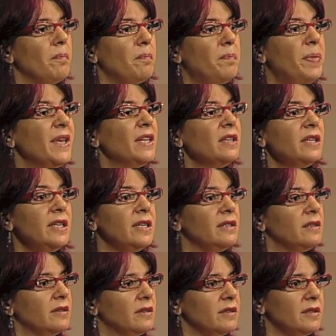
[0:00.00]

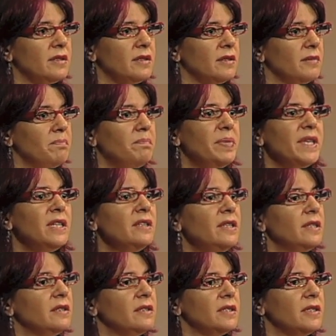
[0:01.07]
billions,
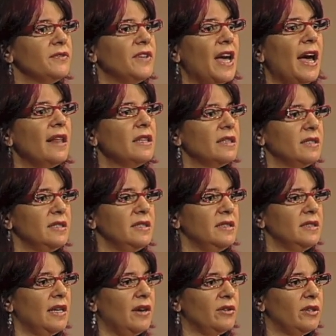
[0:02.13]
billions of
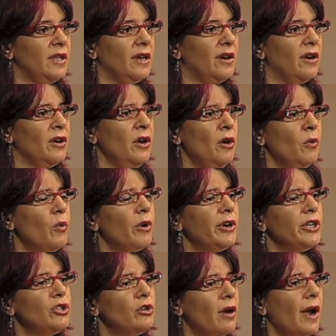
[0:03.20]
galaxies out there. We're
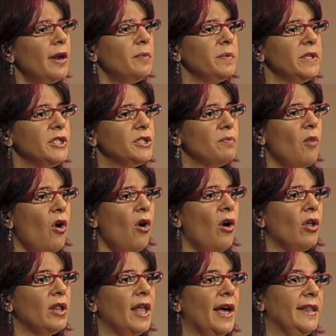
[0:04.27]
incredibly
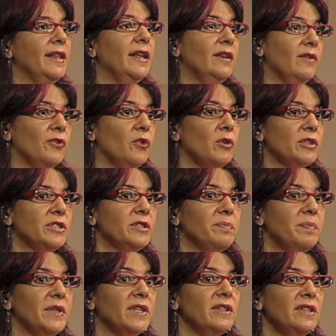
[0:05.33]
small, and then of course the
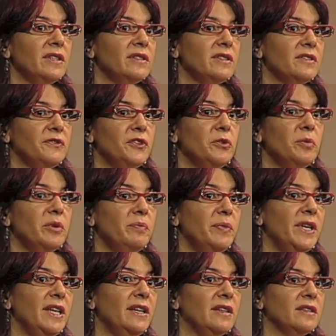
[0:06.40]
billions of human
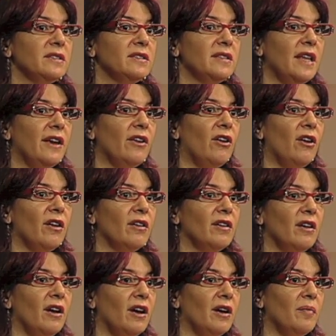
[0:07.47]
beings that are
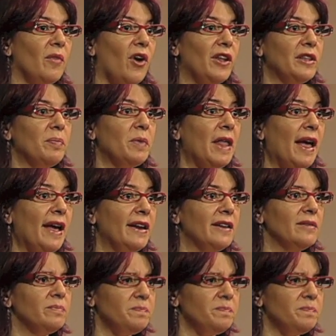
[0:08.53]
um, on the planet.